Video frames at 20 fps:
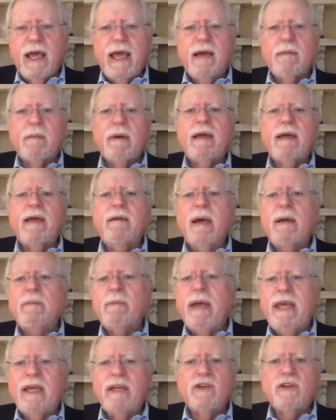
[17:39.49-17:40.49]
am I, am I
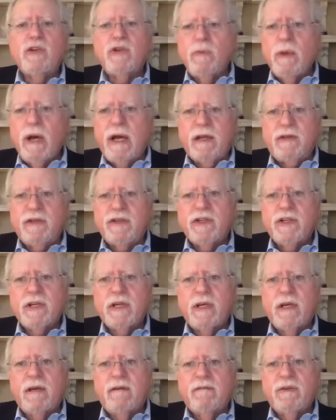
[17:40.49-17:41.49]
paying too much
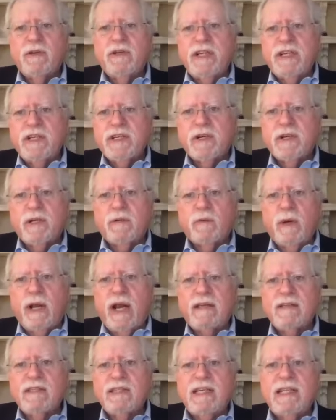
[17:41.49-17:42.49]
for digital when
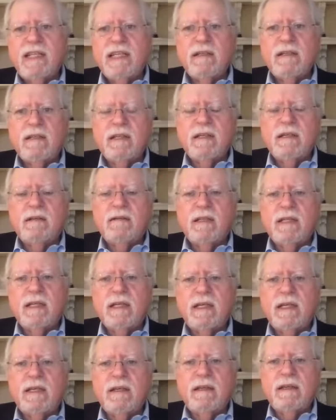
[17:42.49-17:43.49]
I see the, the,
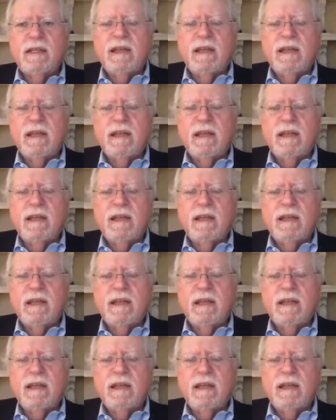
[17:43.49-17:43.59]
the,